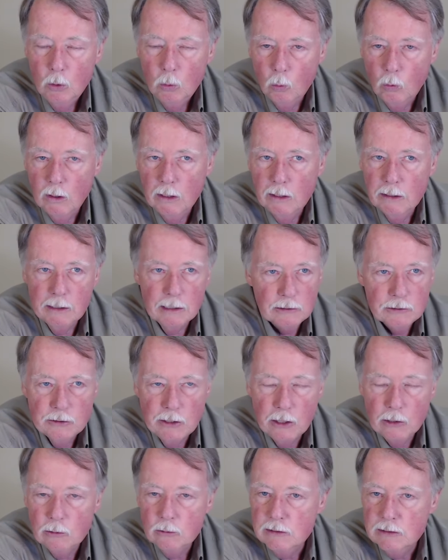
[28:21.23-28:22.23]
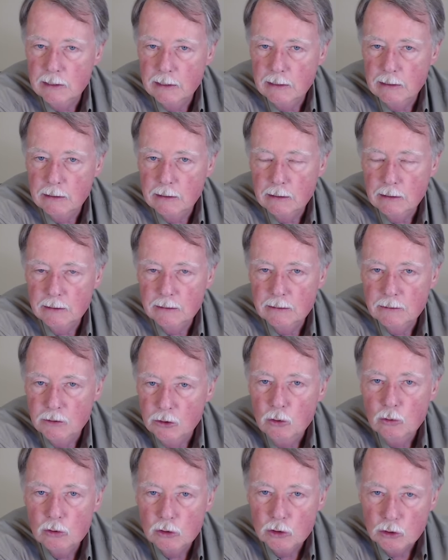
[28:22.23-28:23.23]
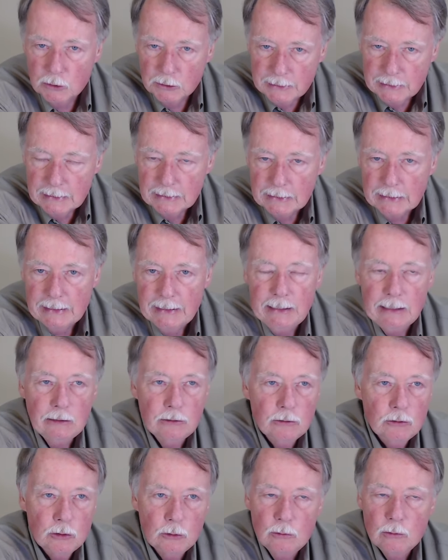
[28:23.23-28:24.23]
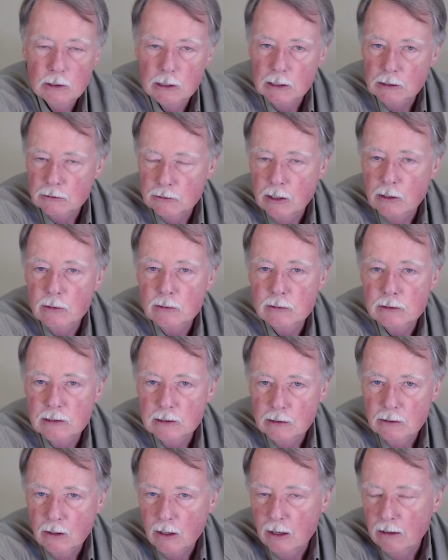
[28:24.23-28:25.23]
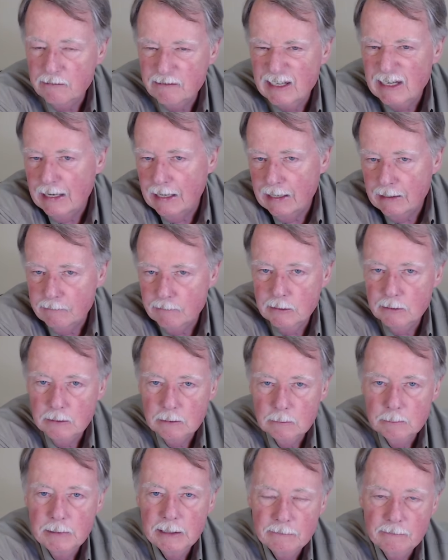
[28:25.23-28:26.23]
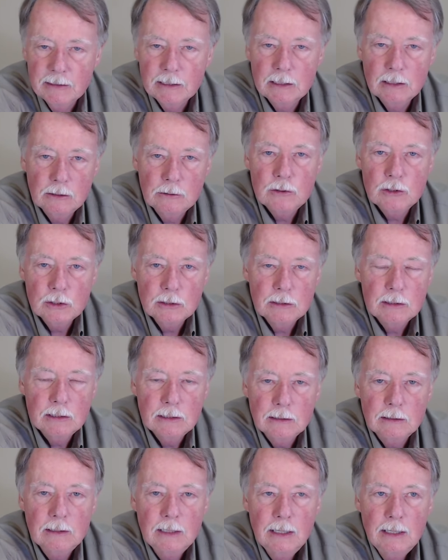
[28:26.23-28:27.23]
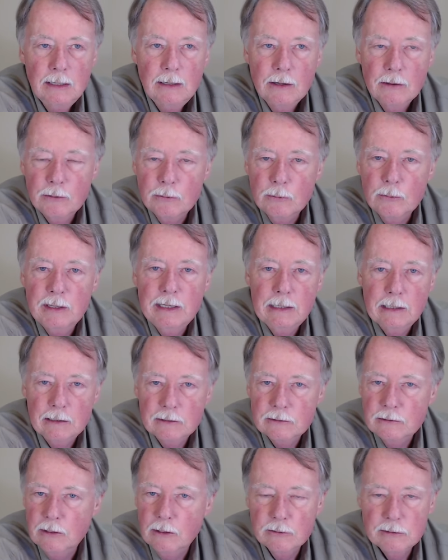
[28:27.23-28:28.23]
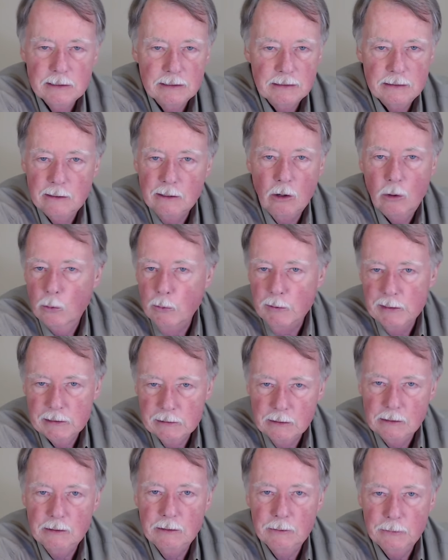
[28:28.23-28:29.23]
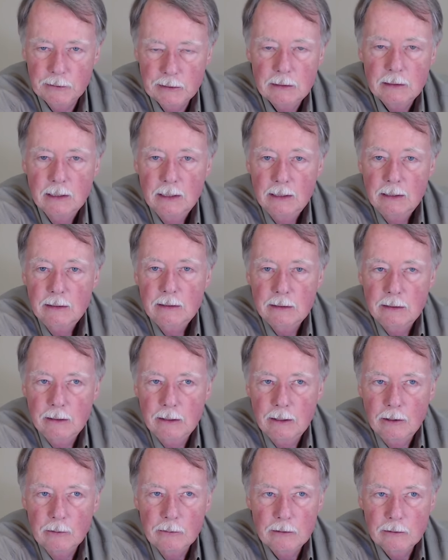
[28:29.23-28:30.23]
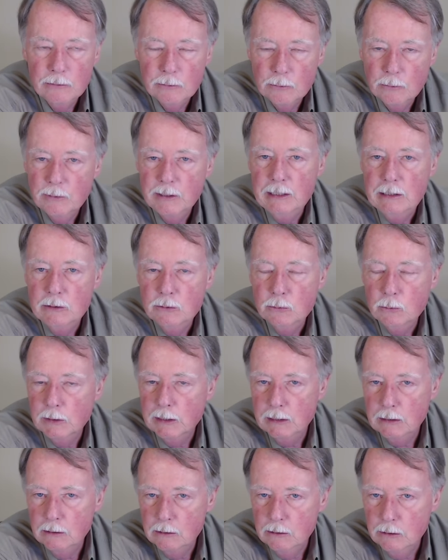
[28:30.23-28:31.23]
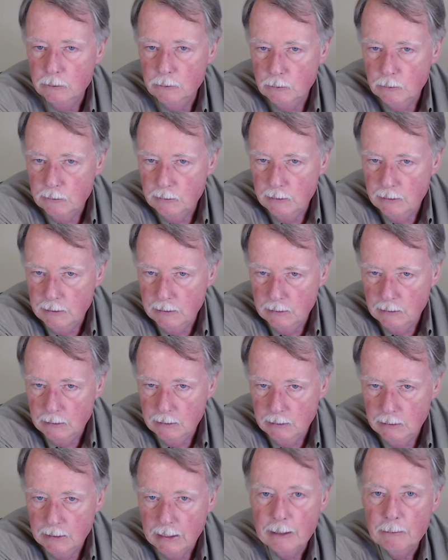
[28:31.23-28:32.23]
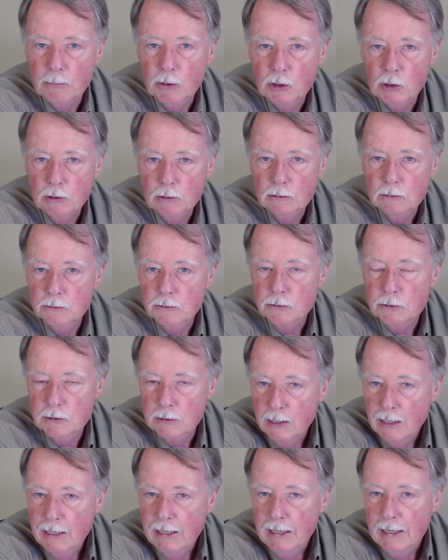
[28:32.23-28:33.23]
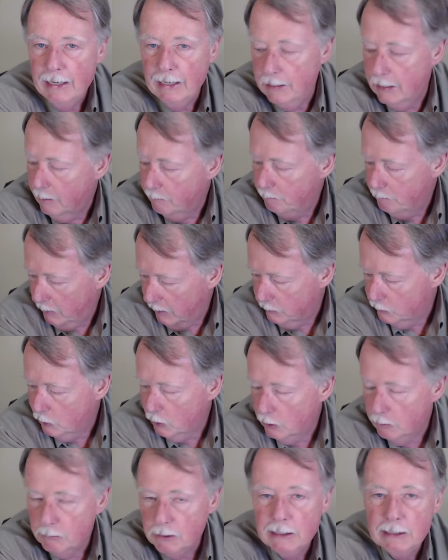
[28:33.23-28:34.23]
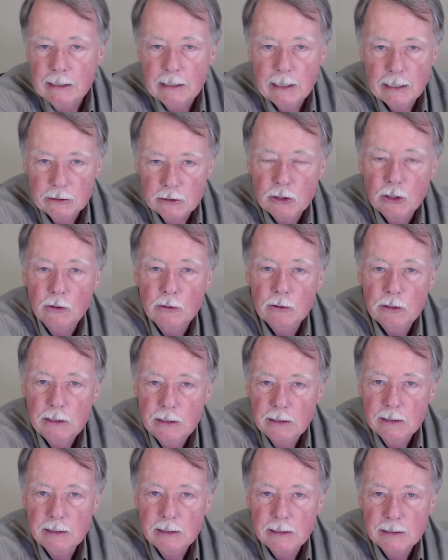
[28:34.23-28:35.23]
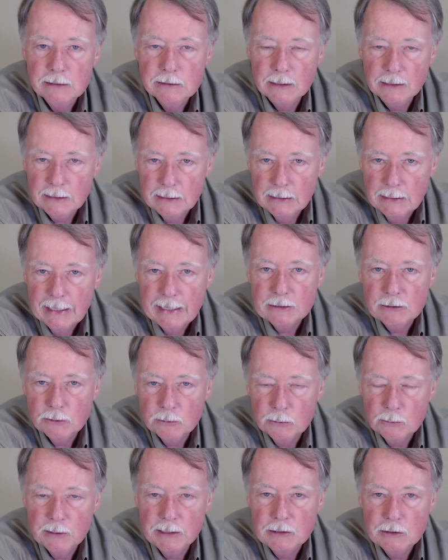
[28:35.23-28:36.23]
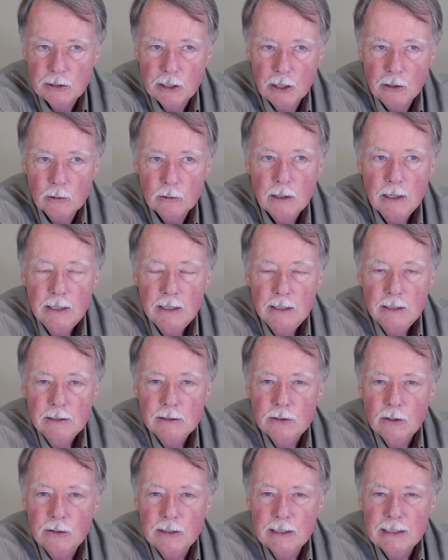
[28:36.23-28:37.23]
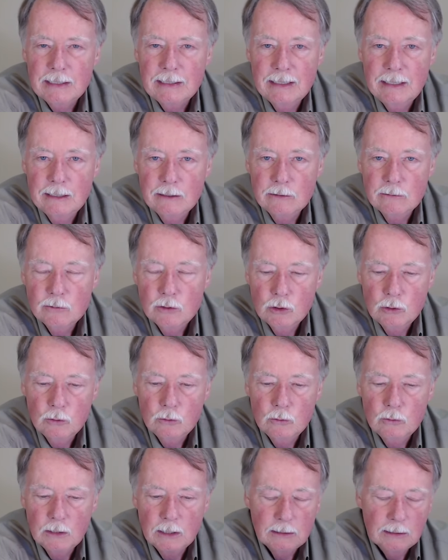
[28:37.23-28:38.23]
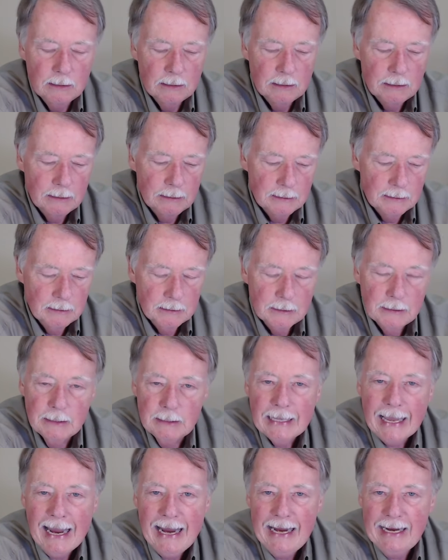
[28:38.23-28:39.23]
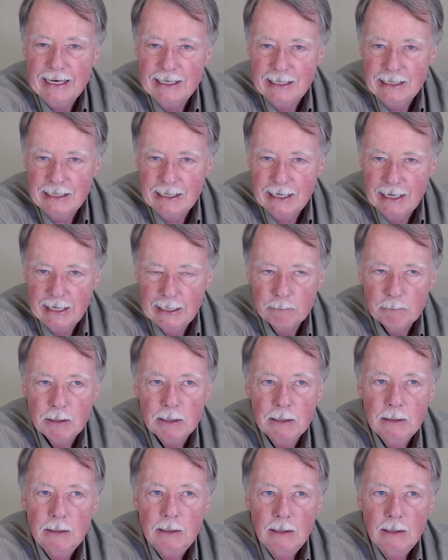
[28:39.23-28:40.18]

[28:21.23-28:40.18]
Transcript: One are stones that are usually clean, two are stones that often have a little bit of inclusion, and three are stones that are always included. You know, the threes would include the emeralds, and that pink tourmaline I showed you is a class three stone. So it gives you a, a little handicap.